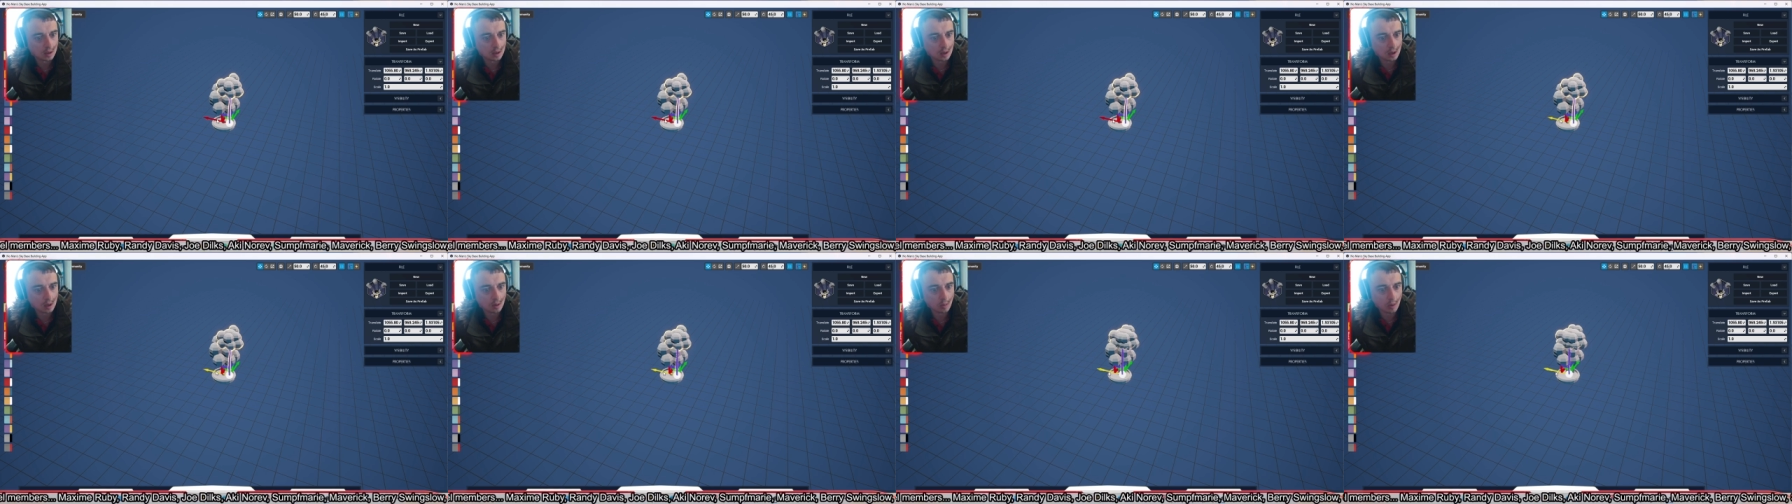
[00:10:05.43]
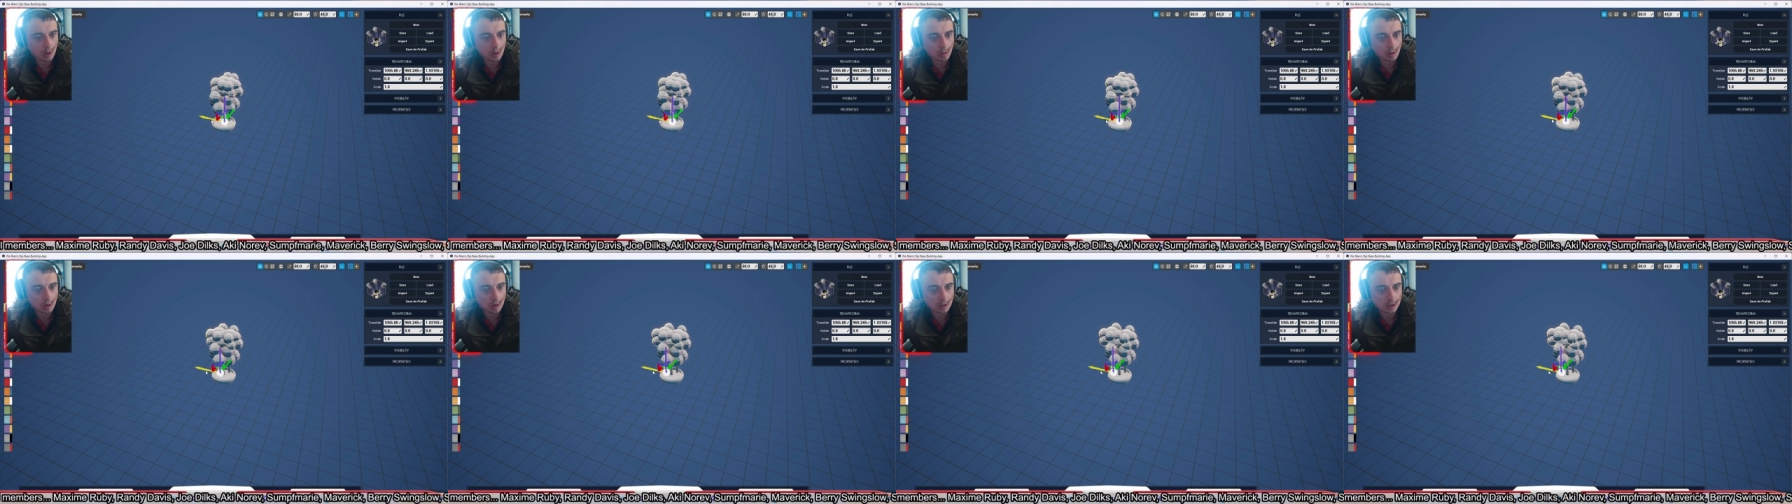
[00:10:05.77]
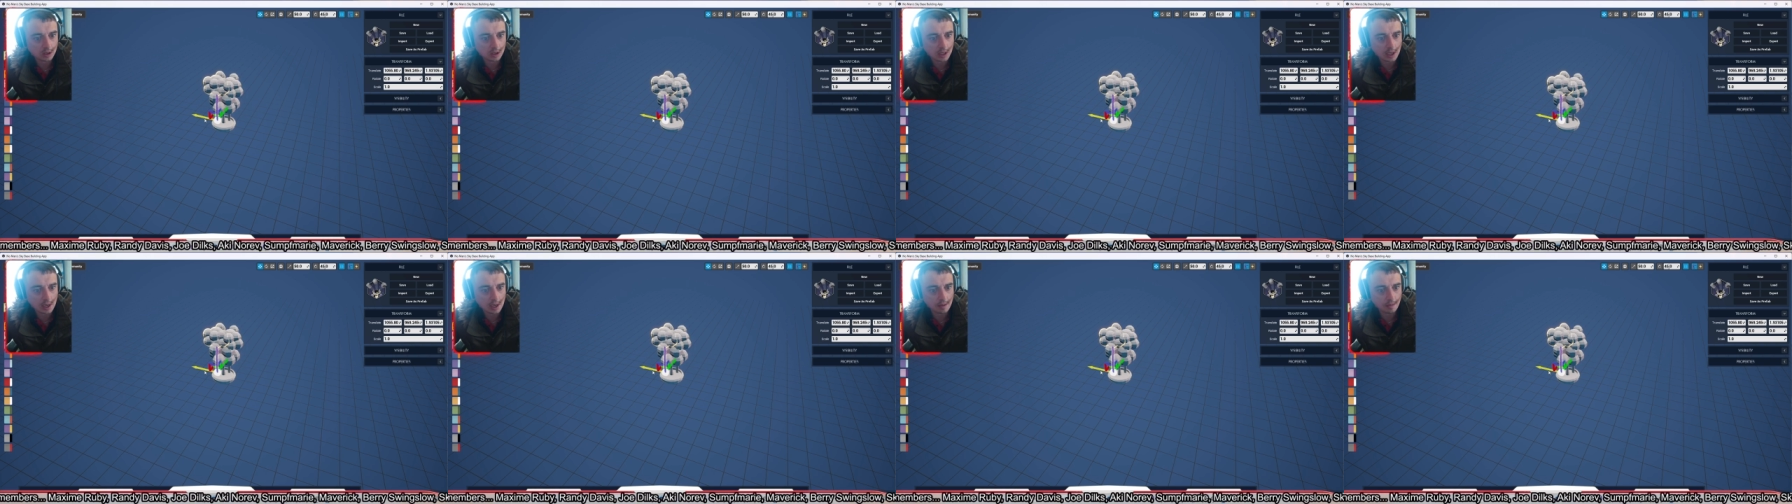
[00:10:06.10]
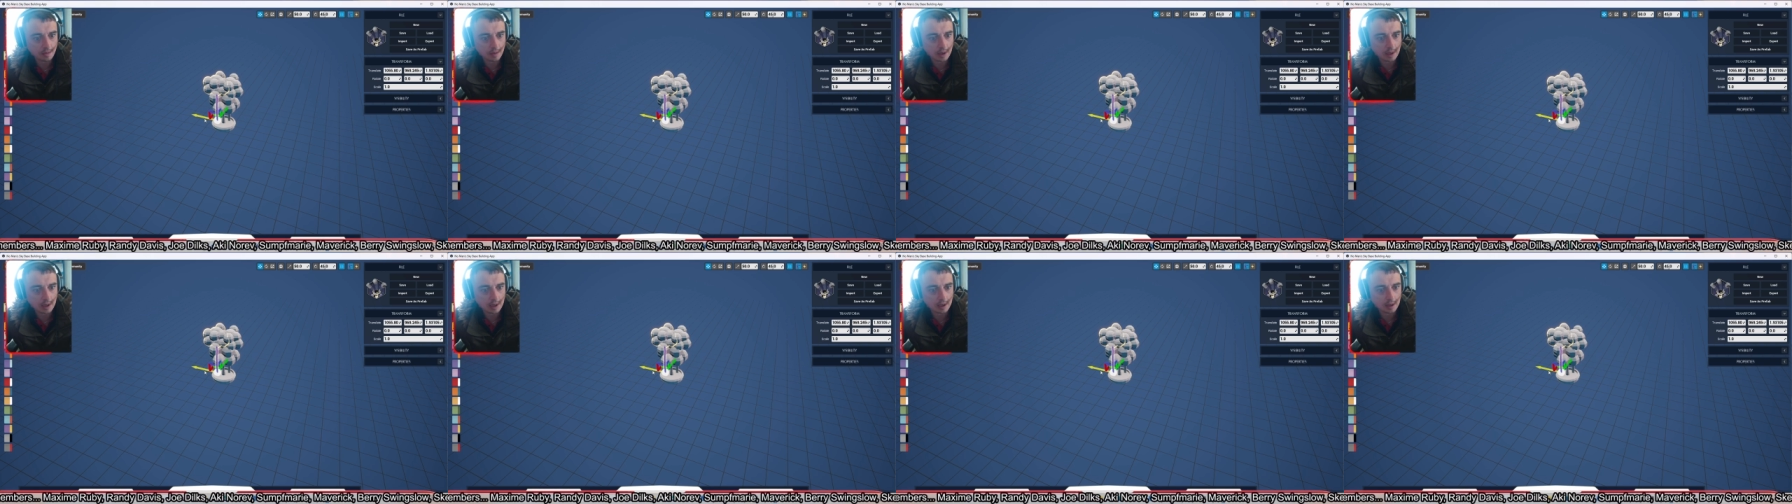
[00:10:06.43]
And we want to
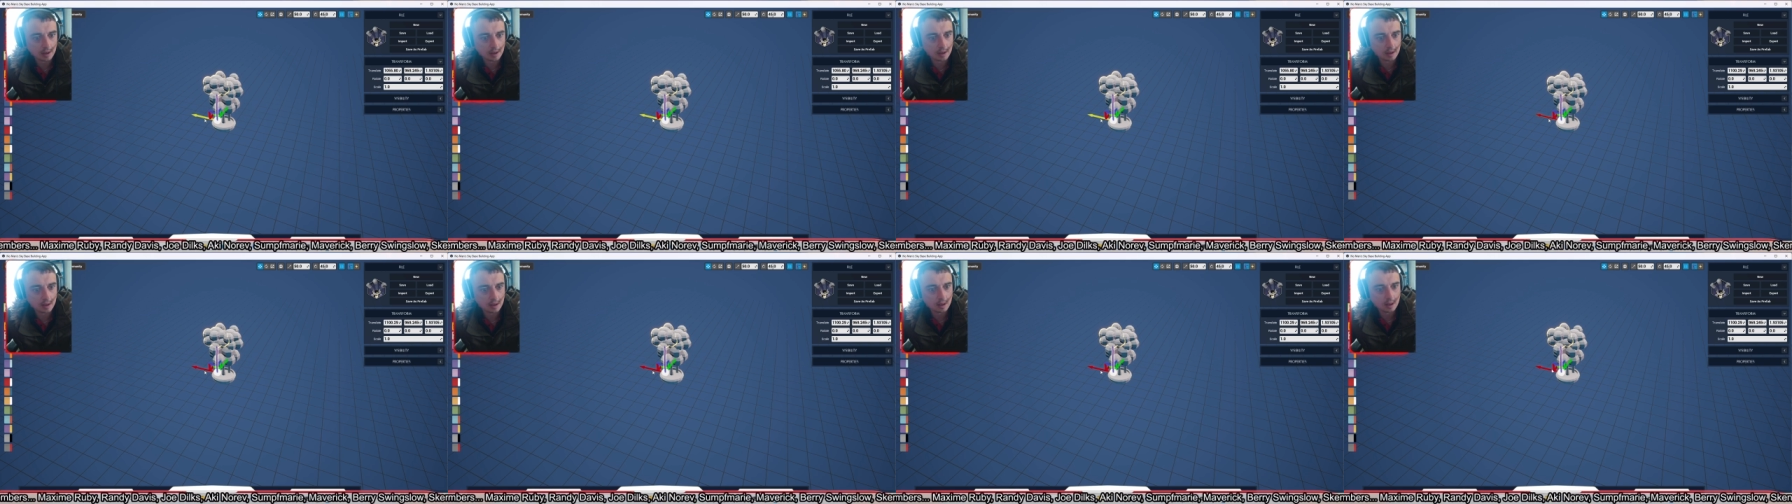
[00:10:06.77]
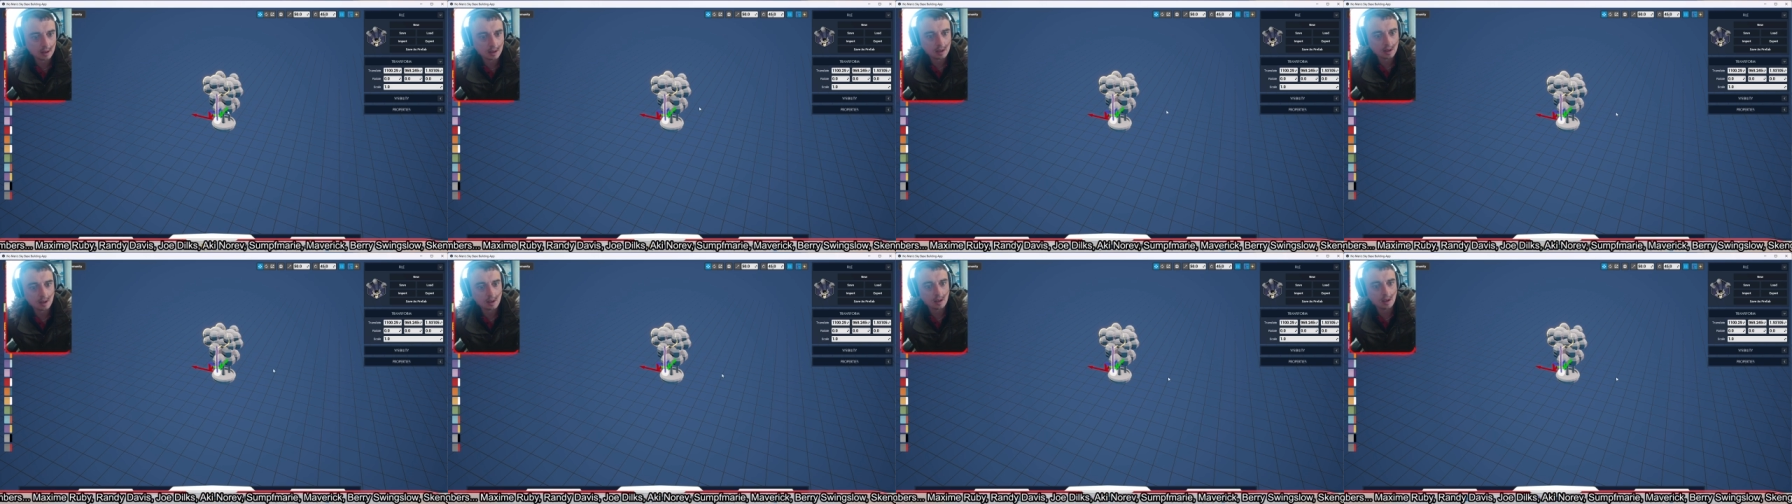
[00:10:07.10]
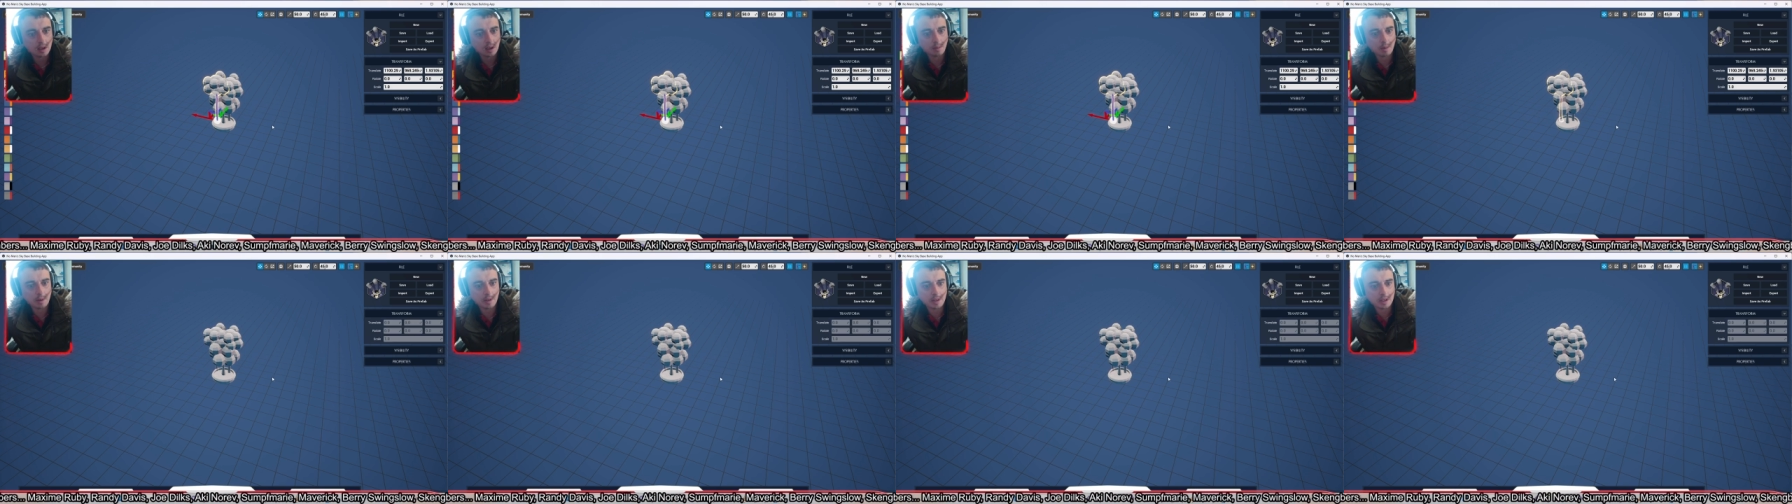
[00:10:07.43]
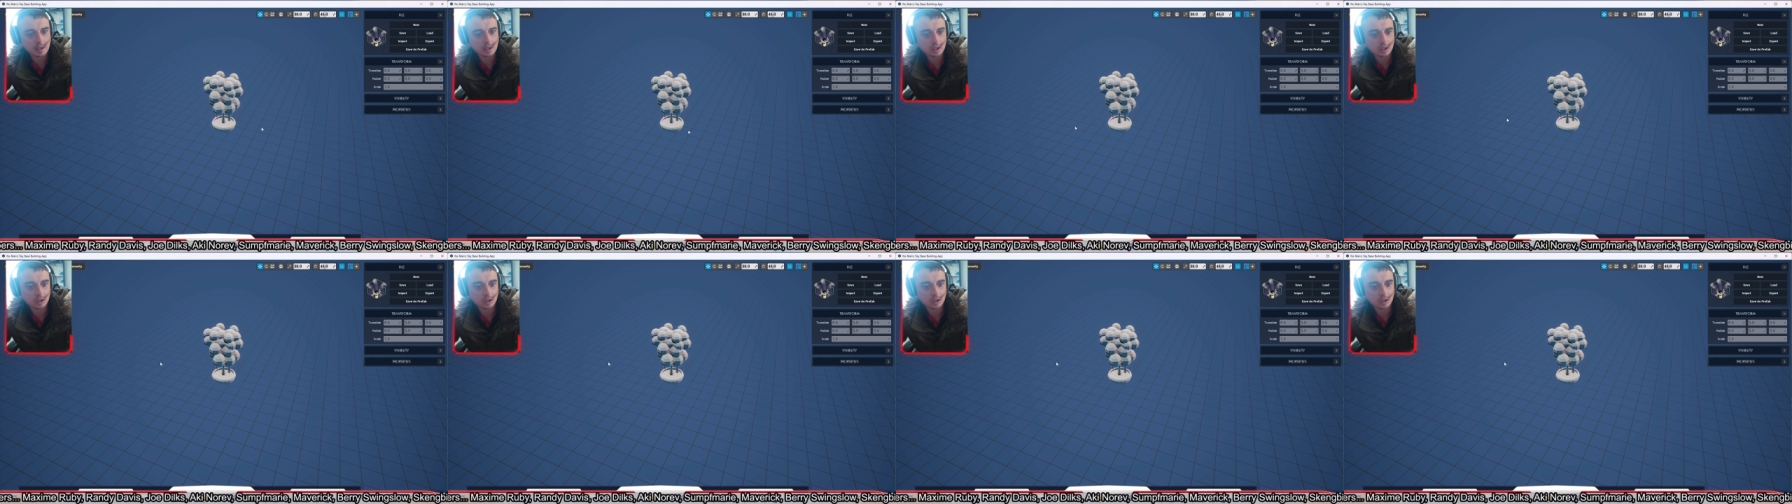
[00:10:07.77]
save that. I mean, this